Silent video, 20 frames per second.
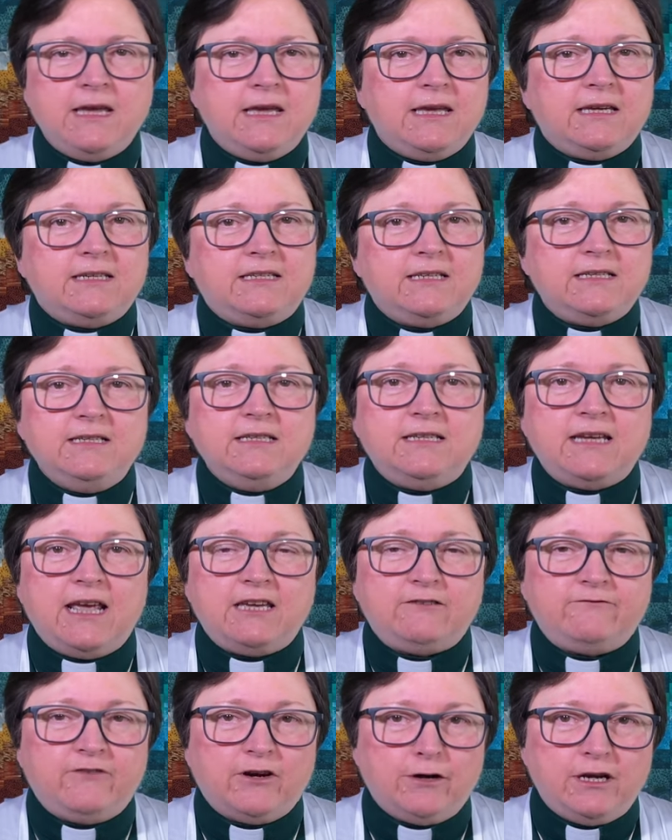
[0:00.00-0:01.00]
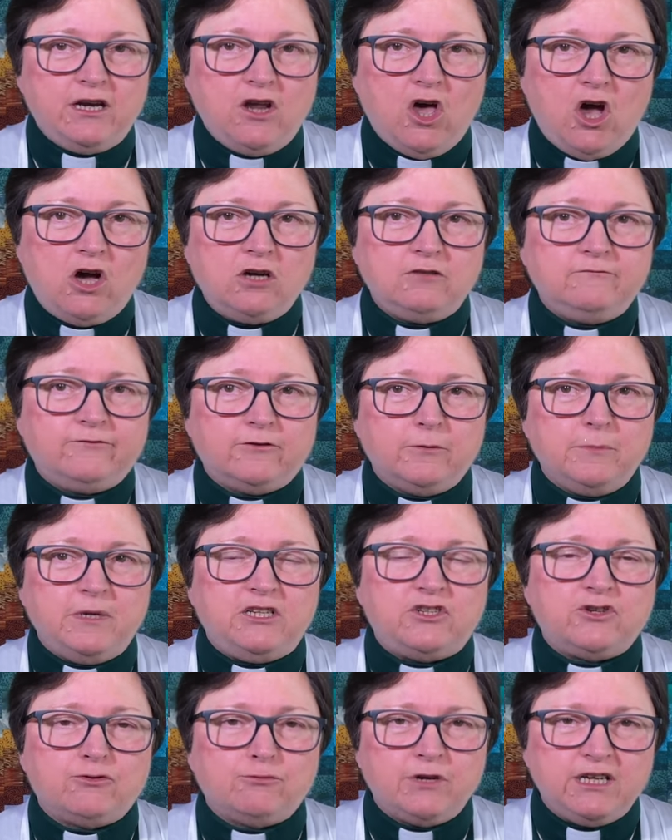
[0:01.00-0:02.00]
It didn't take very long for
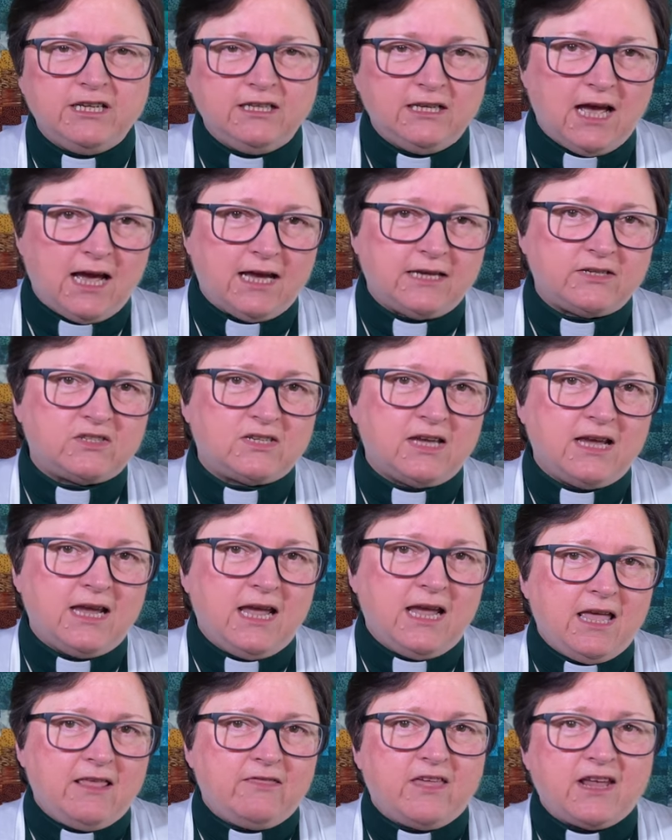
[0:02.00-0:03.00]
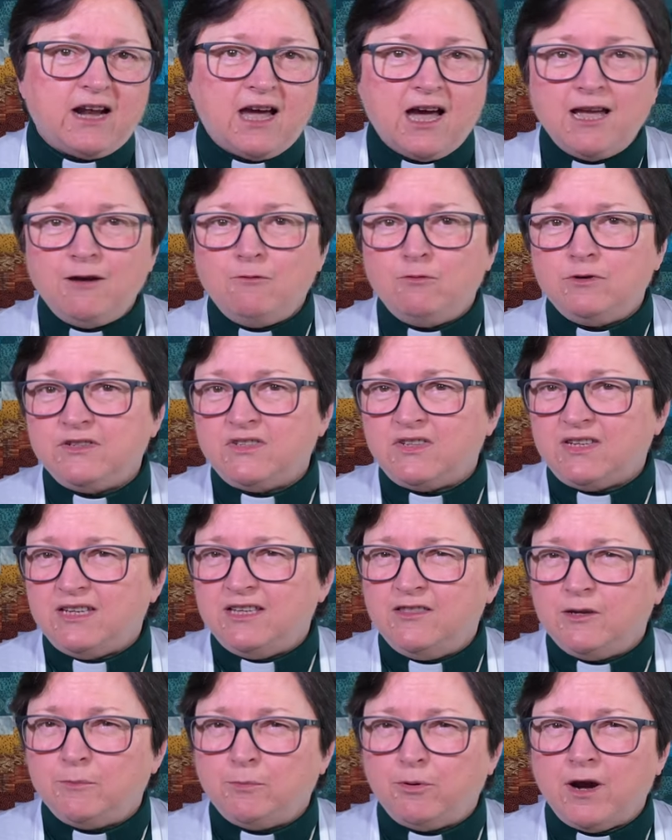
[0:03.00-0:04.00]
me to realize that I was
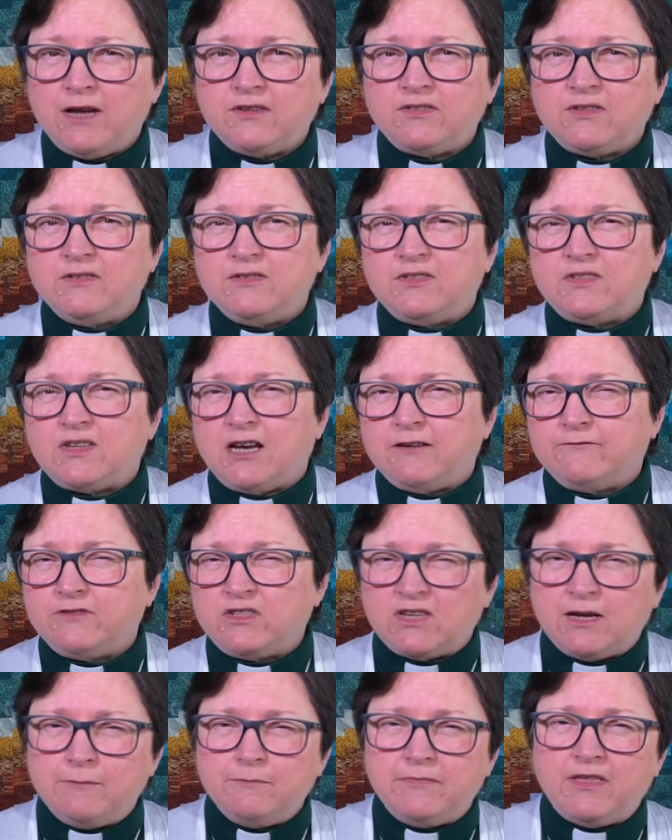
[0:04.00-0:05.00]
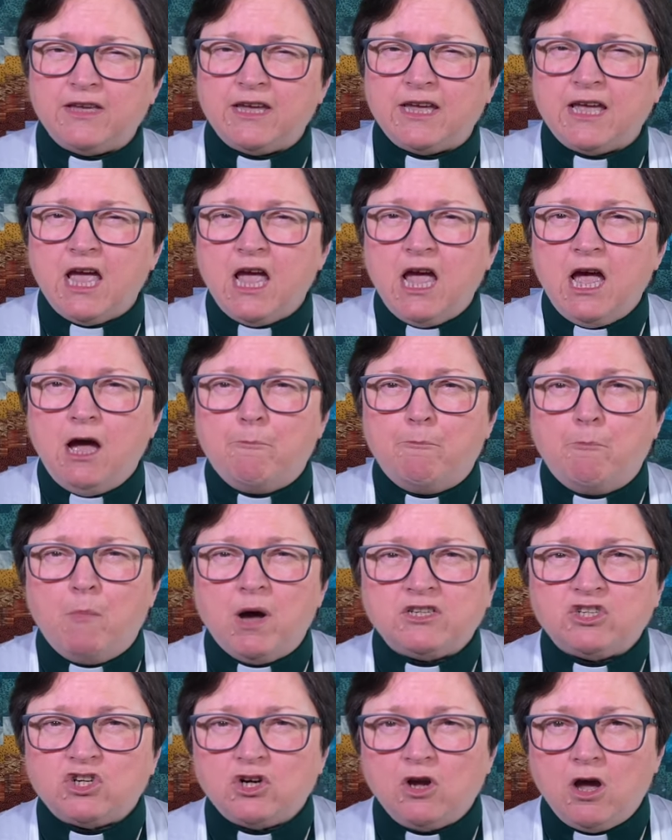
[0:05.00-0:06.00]
in the presence of something
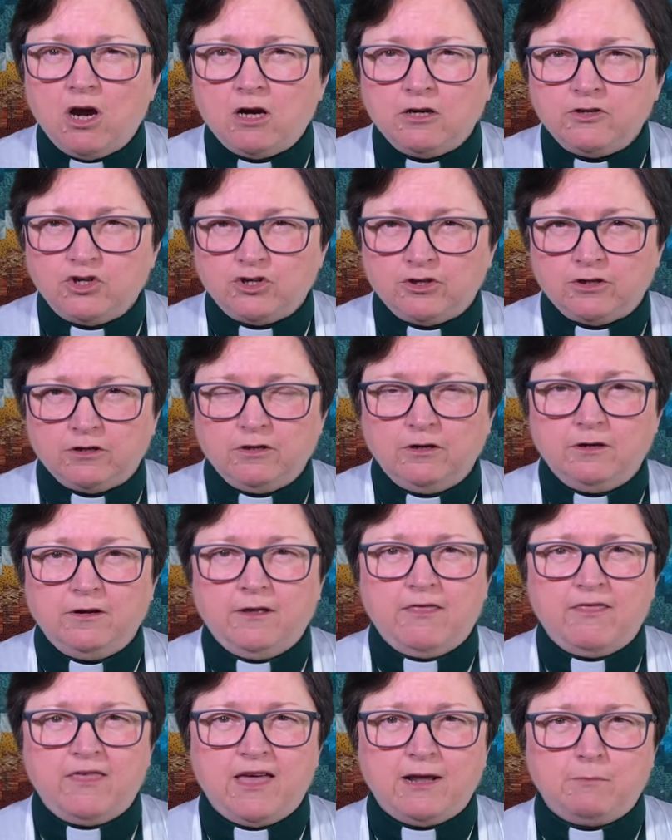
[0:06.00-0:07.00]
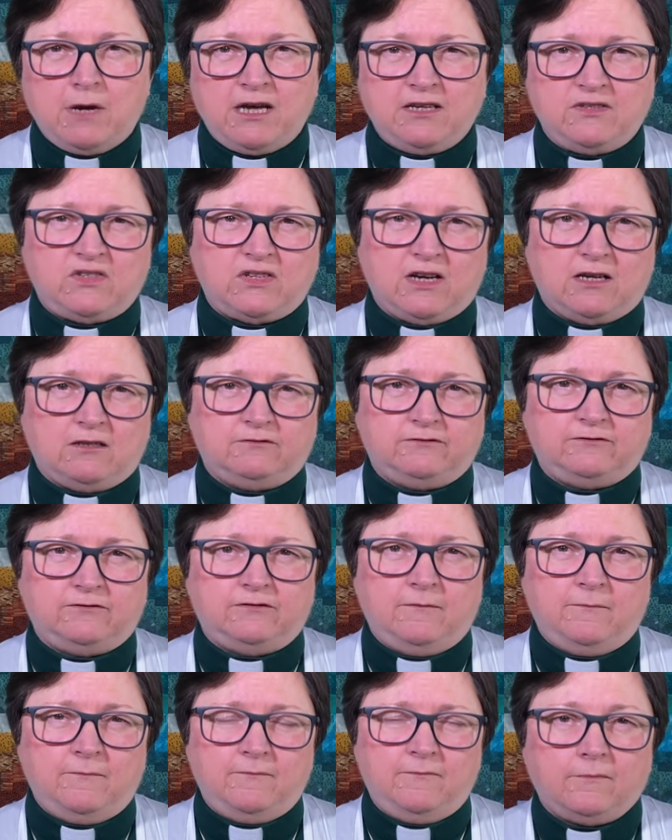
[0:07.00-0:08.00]
much larger than myself.
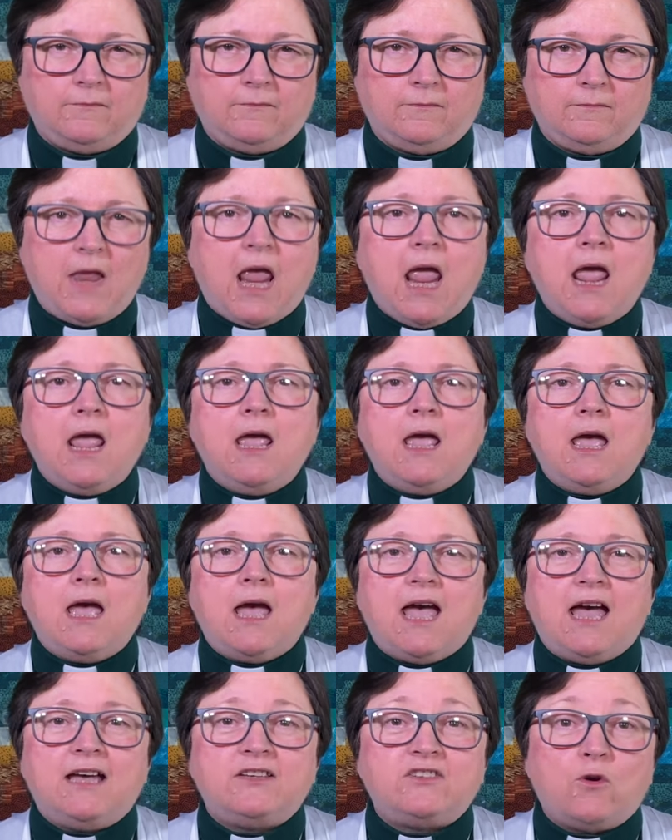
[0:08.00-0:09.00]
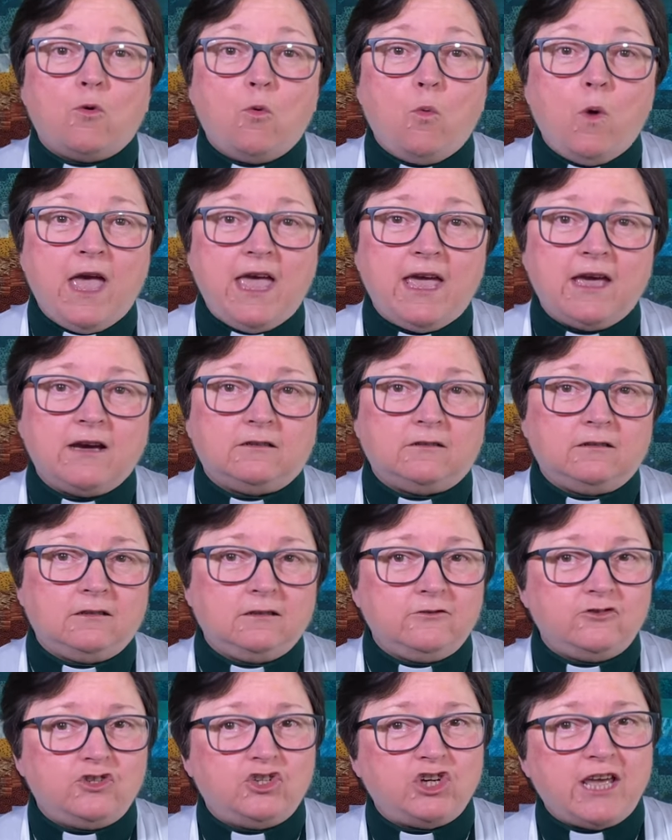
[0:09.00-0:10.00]
As a whale
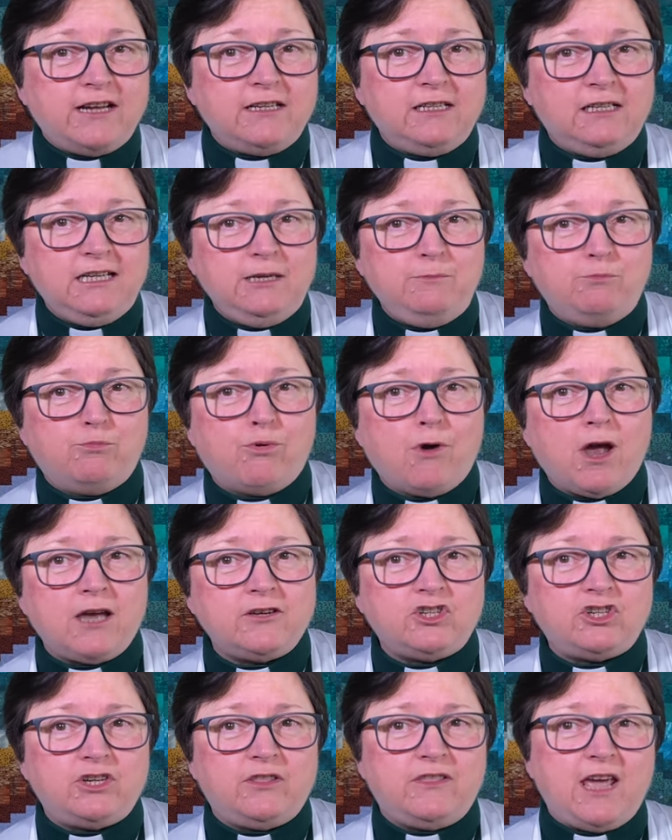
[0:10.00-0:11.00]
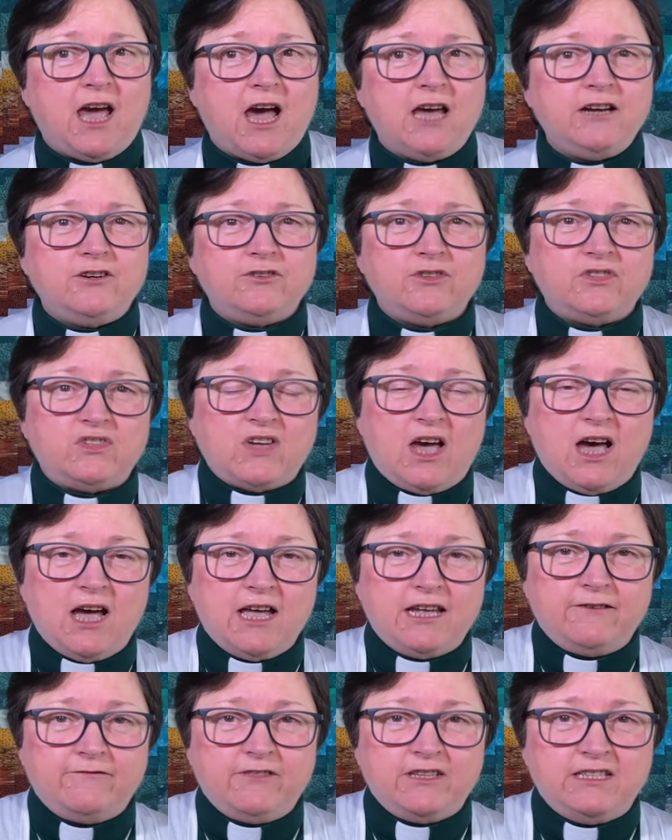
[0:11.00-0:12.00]
gently brushed the
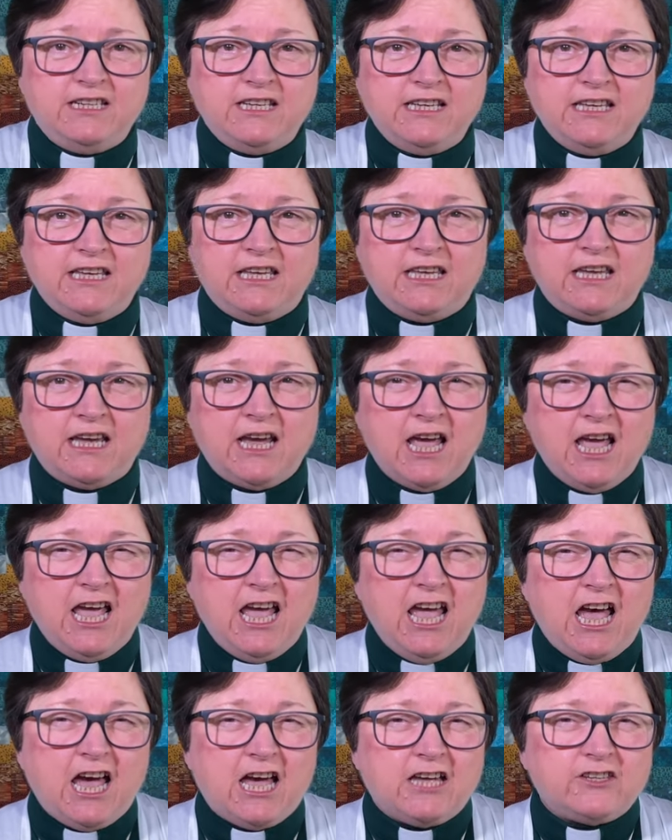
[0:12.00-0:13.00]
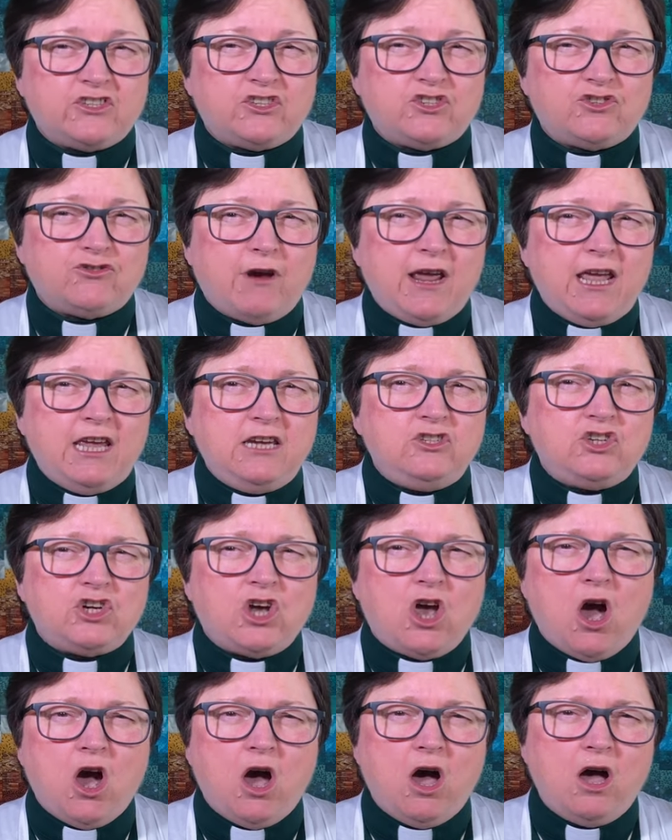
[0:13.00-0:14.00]
underside of the dinghy, a strange
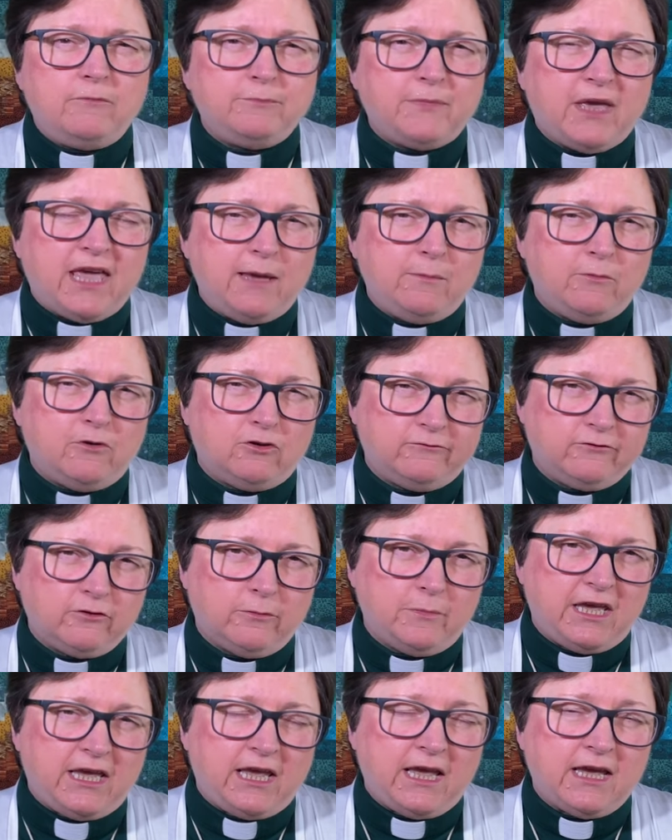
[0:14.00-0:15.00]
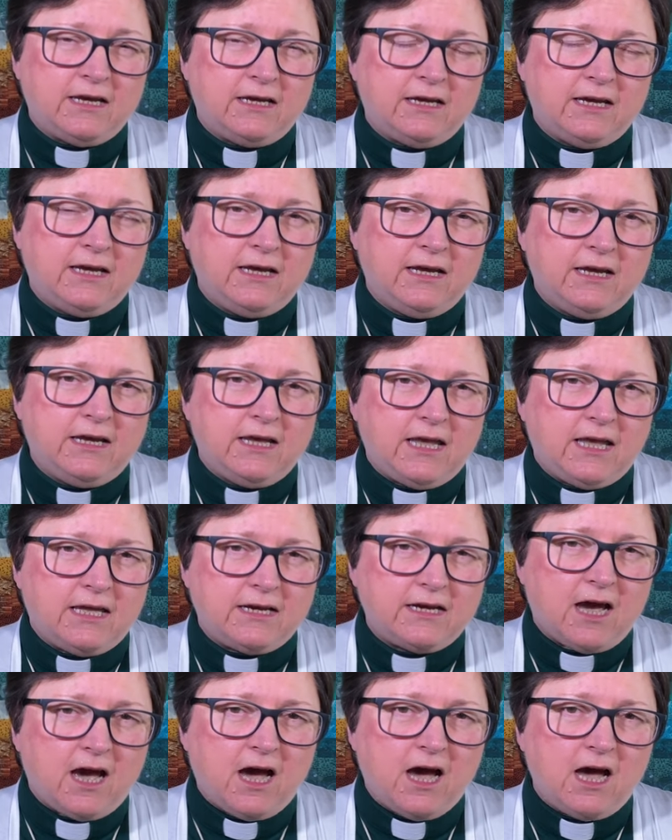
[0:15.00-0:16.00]
calm came over me,
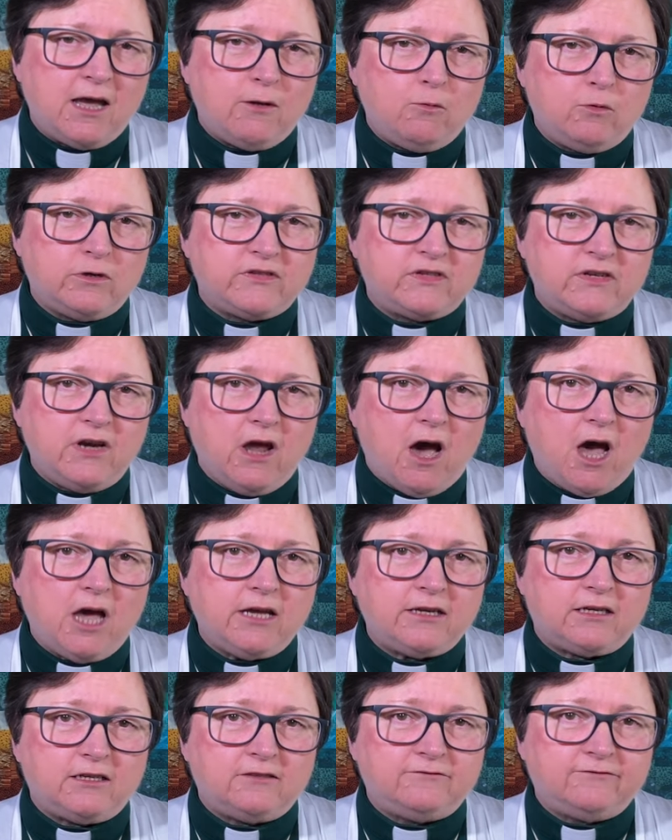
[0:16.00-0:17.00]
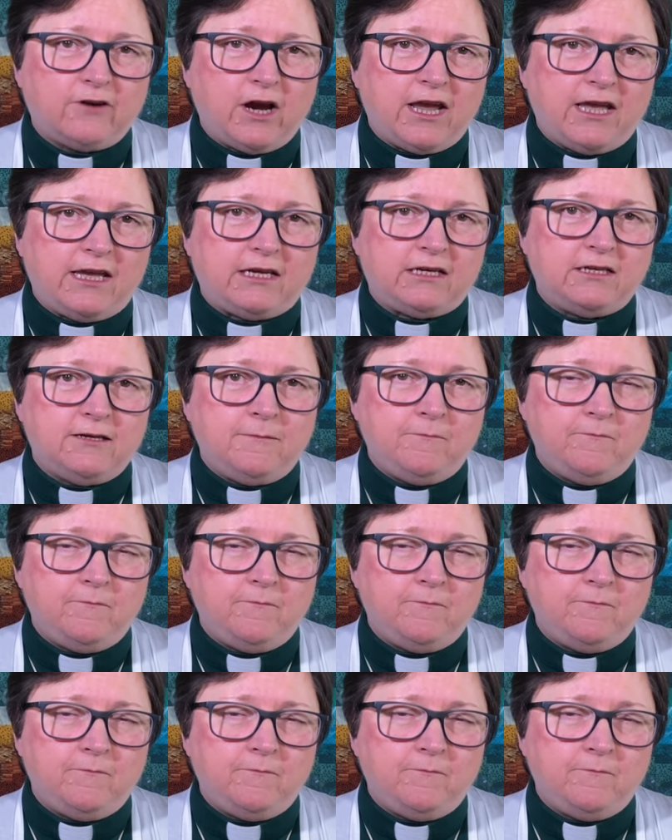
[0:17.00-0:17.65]
and I was not afraid.